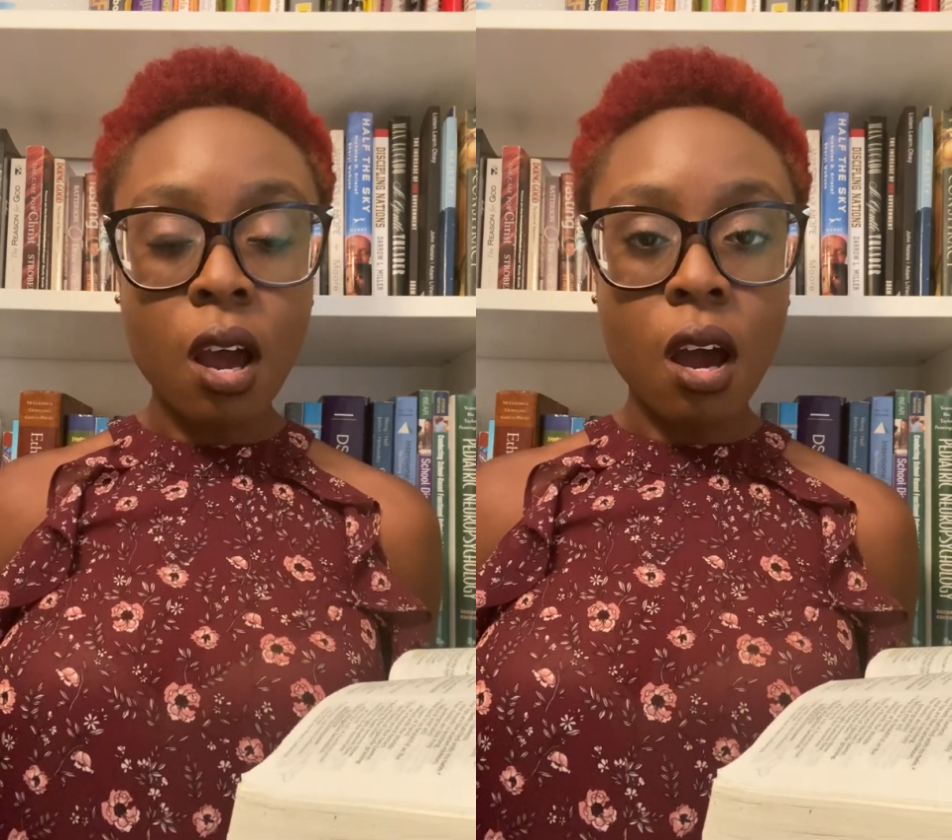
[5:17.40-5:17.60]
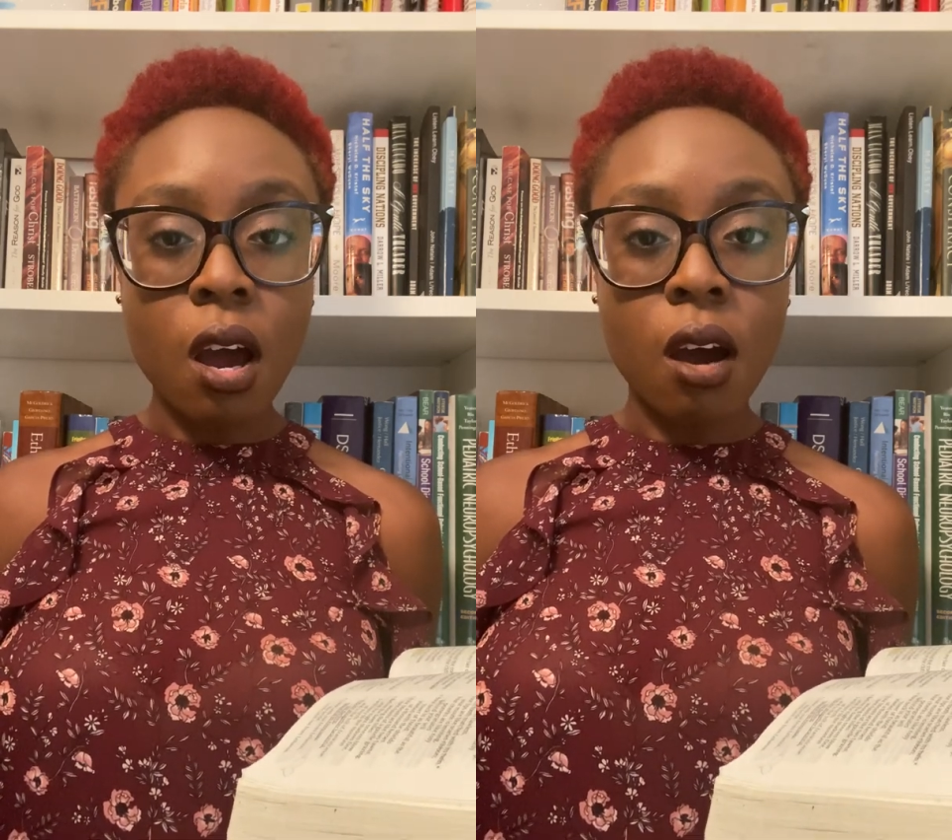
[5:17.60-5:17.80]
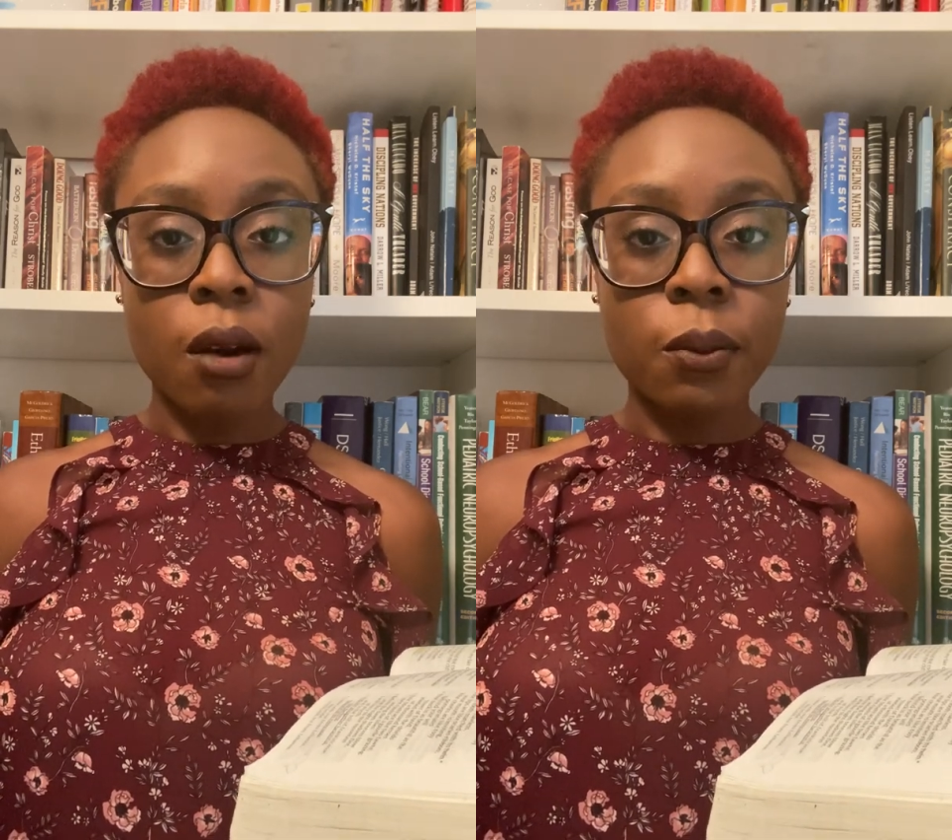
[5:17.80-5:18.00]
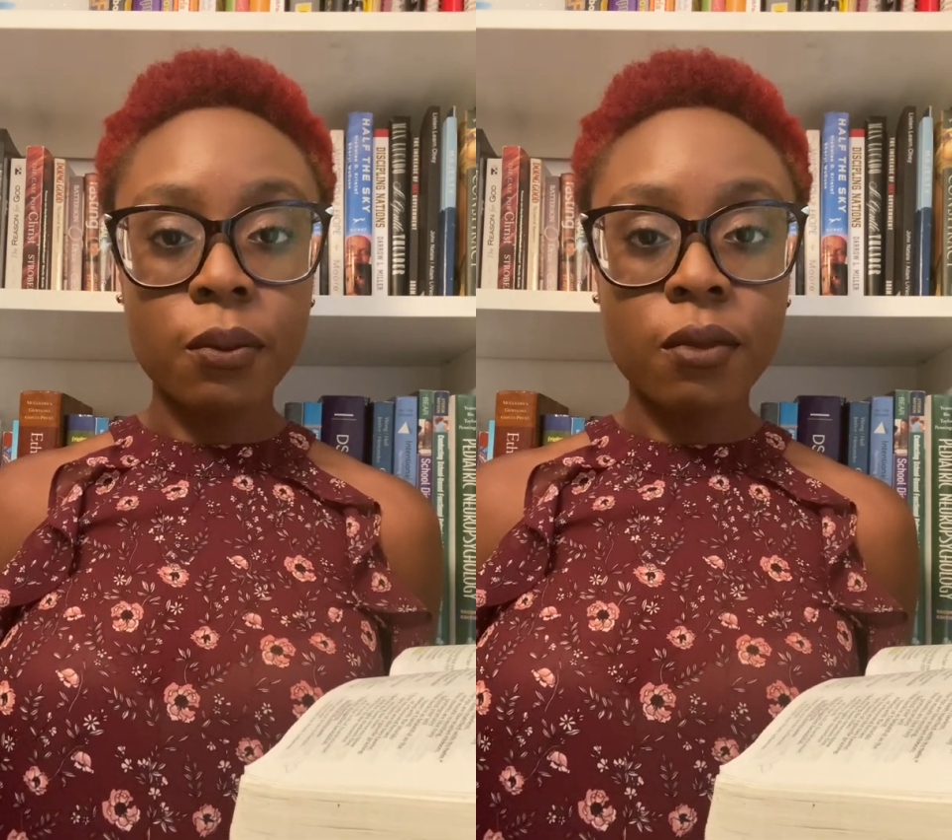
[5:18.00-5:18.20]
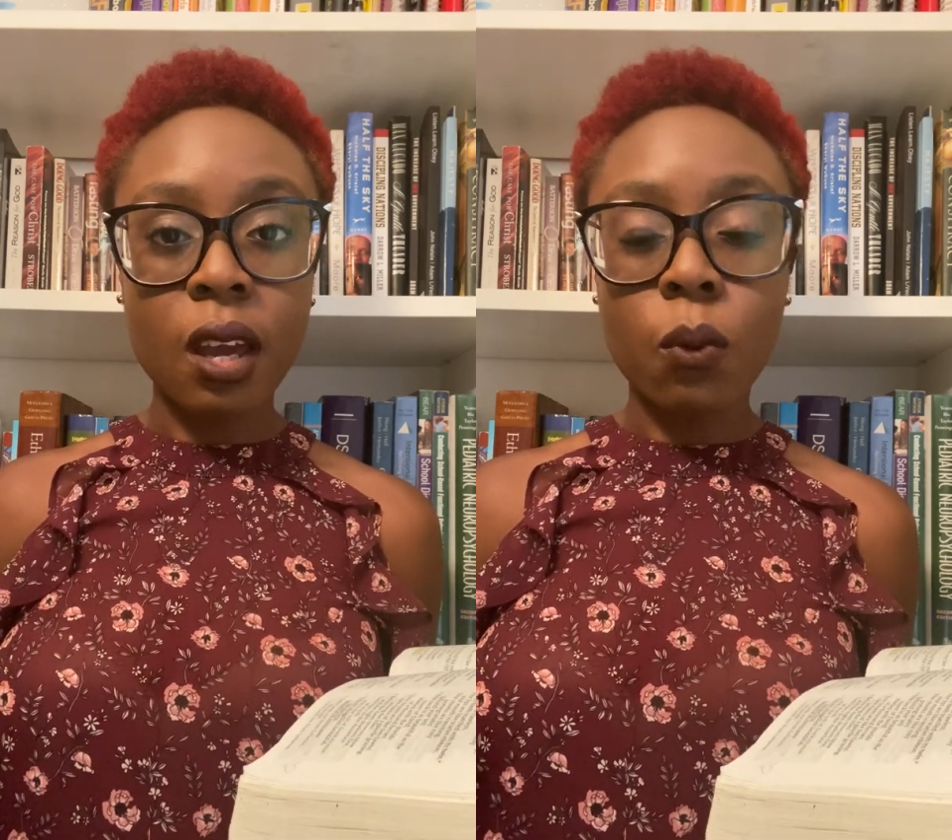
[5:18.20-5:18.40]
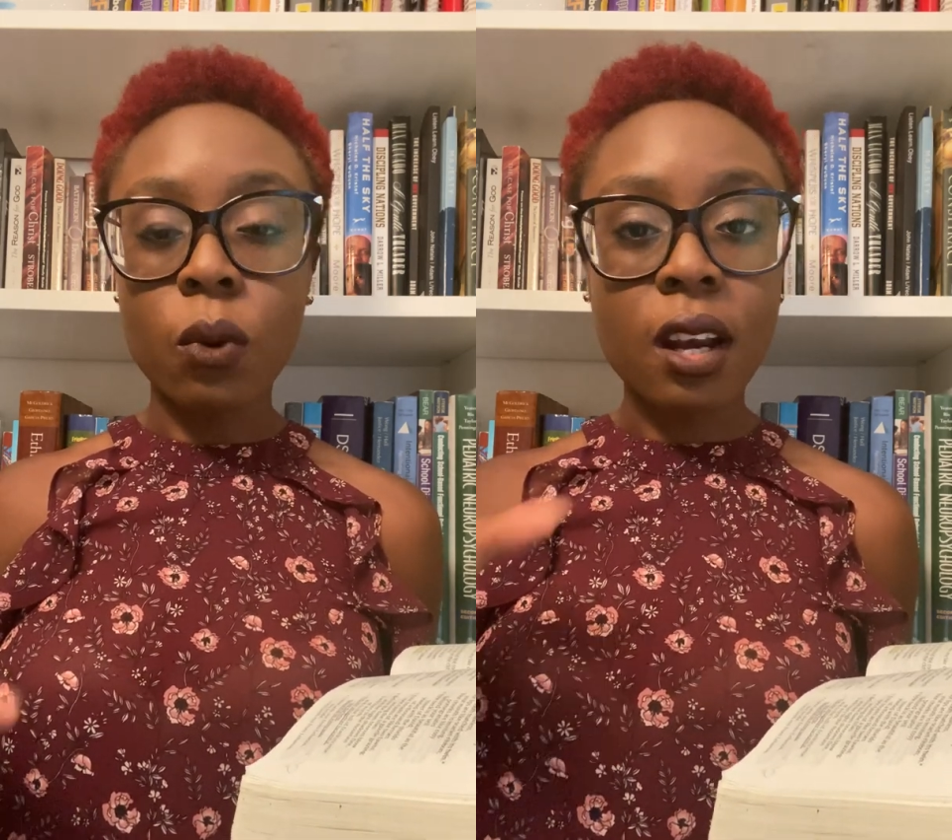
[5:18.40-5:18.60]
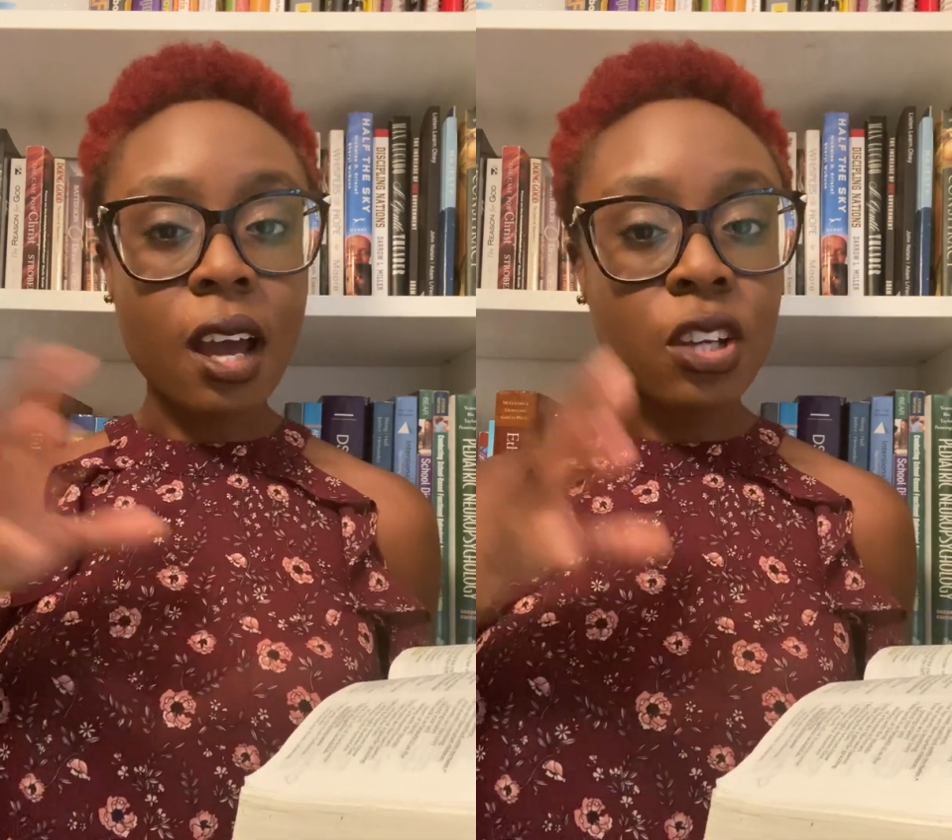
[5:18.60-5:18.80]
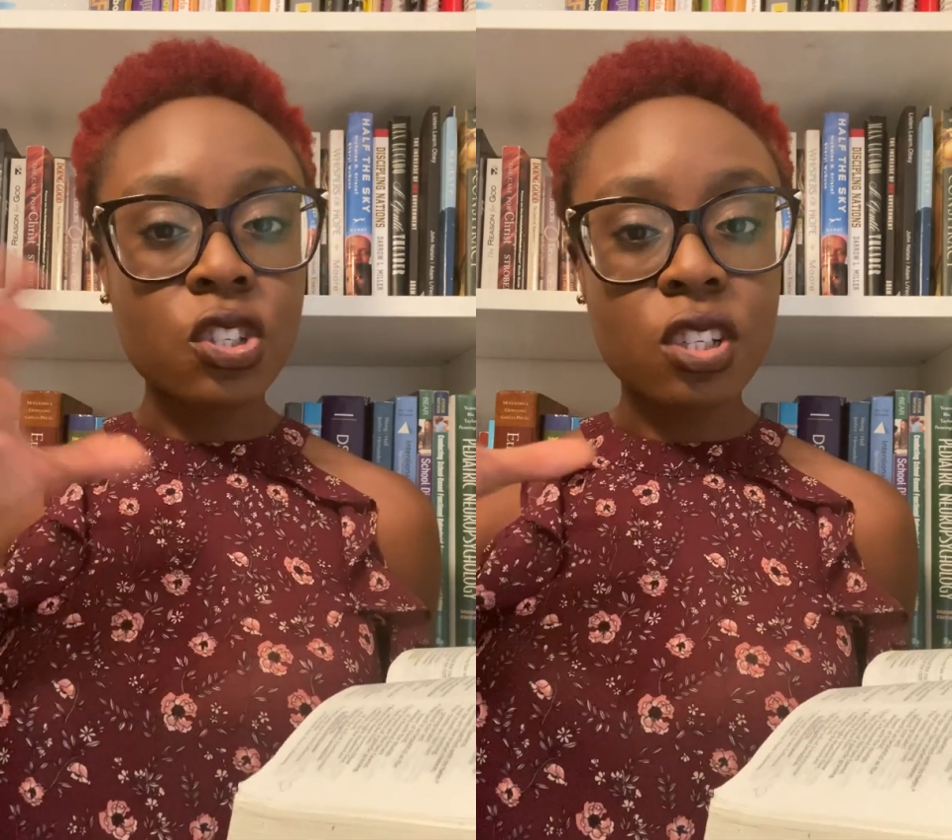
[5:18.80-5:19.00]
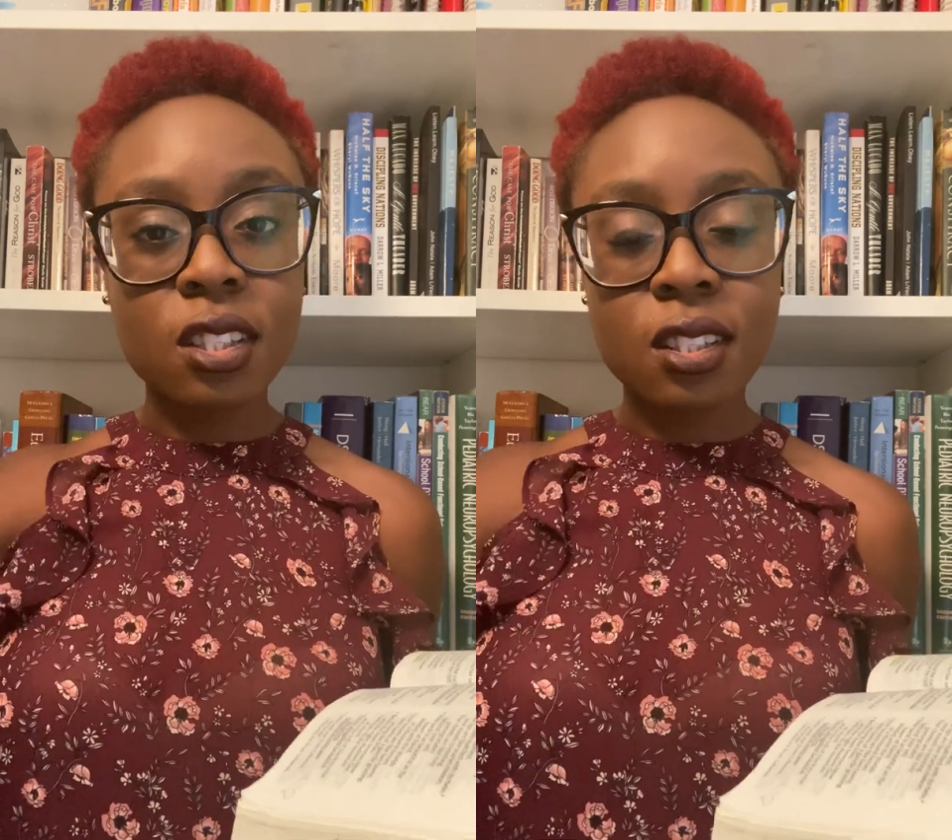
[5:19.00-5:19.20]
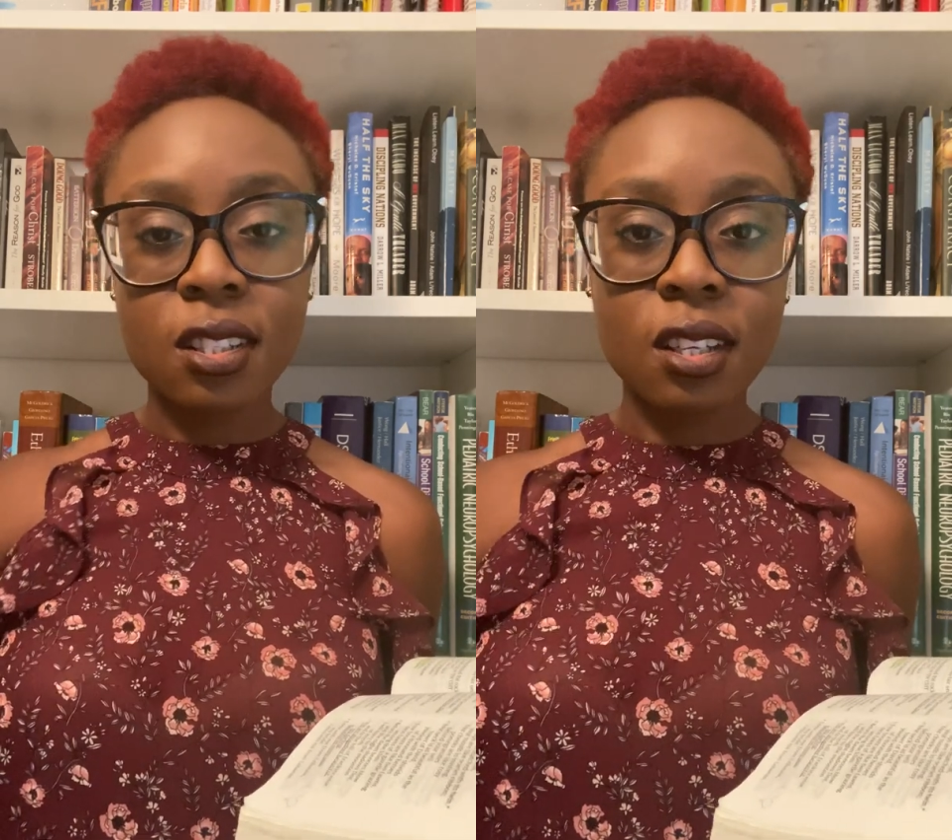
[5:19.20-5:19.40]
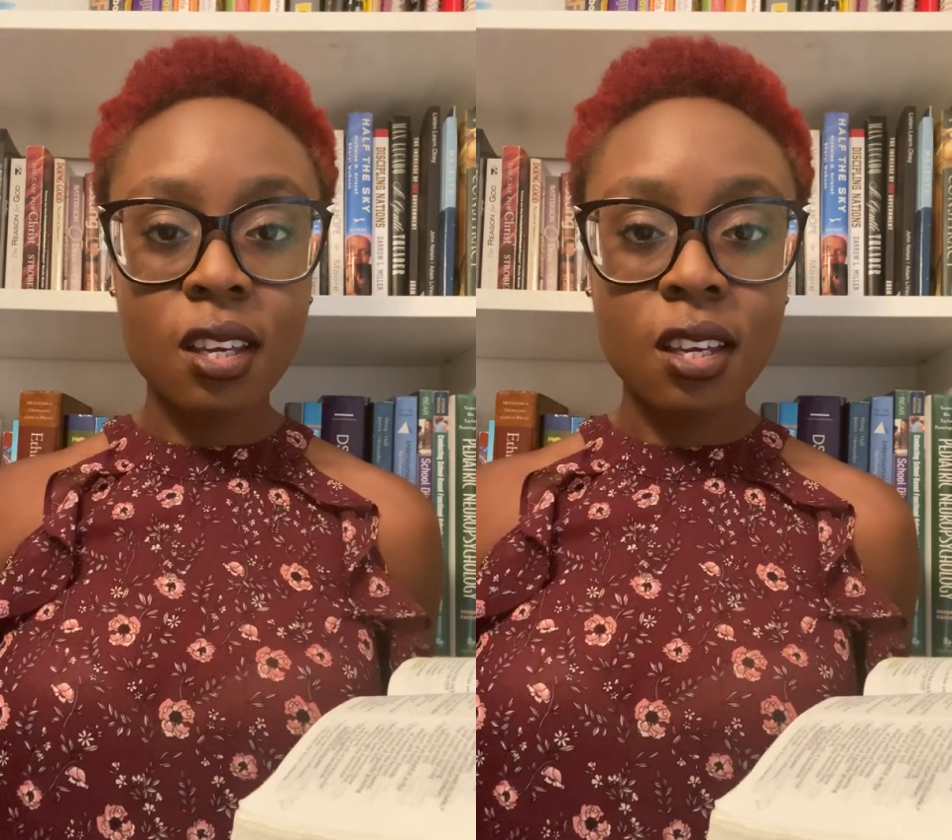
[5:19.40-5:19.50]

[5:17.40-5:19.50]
that we're not just